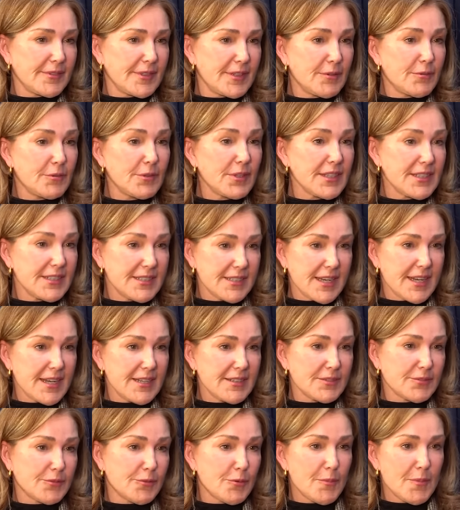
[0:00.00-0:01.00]
It really
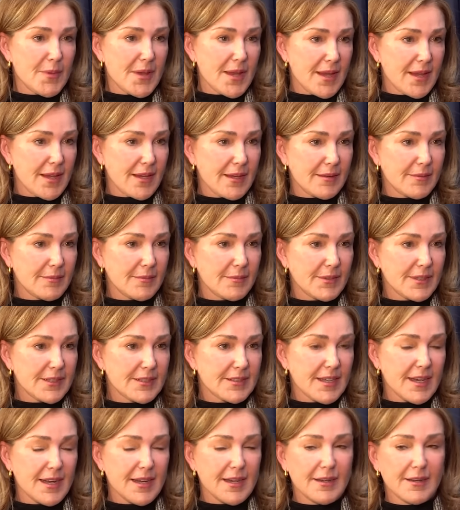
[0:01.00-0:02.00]
does for me
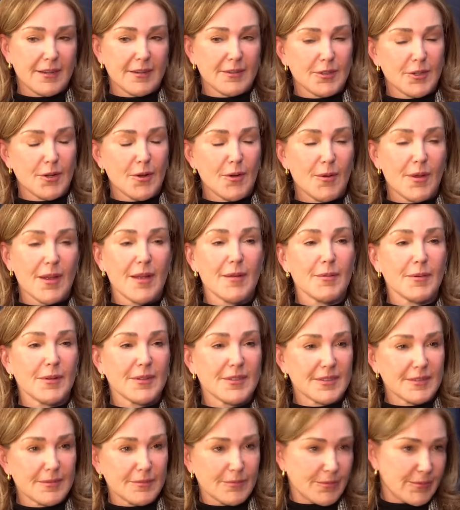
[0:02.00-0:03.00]
because I, you know, am a
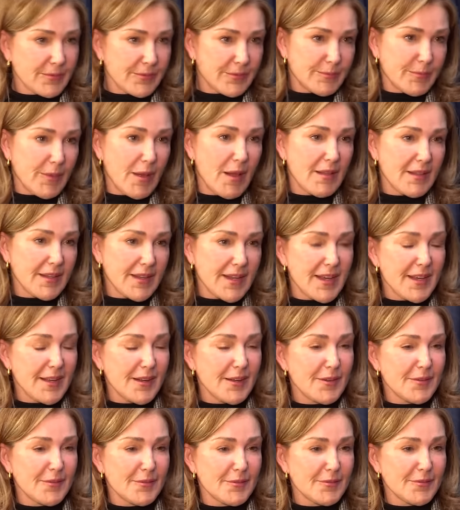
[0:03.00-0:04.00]

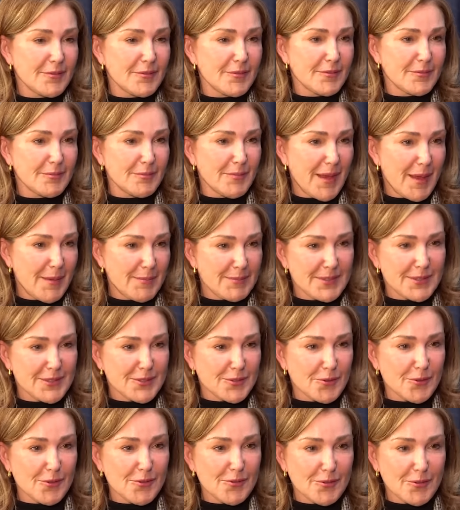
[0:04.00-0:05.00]
Pollyanna
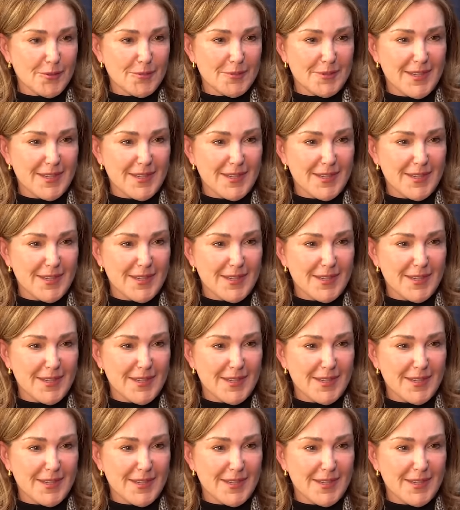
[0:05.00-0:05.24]
Baptist girl from